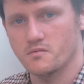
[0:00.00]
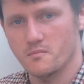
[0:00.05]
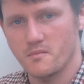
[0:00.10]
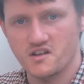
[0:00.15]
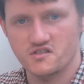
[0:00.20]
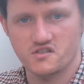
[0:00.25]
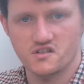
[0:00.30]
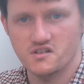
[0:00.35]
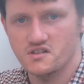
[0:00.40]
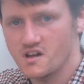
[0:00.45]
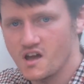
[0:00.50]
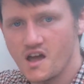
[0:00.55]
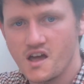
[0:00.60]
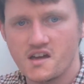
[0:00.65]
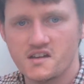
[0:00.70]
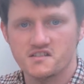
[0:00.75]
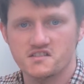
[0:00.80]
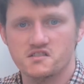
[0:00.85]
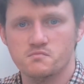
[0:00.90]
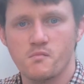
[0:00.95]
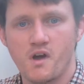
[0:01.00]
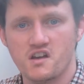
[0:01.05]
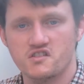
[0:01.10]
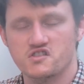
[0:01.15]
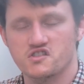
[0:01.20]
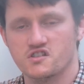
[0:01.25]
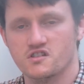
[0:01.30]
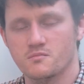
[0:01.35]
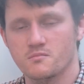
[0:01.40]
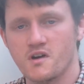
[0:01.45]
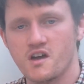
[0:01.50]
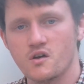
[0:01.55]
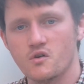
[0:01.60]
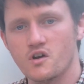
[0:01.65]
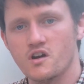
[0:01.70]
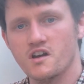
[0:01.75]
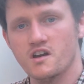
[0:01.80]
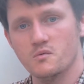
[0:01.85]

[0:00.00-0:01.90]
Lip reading: Imagine smashing a mirror,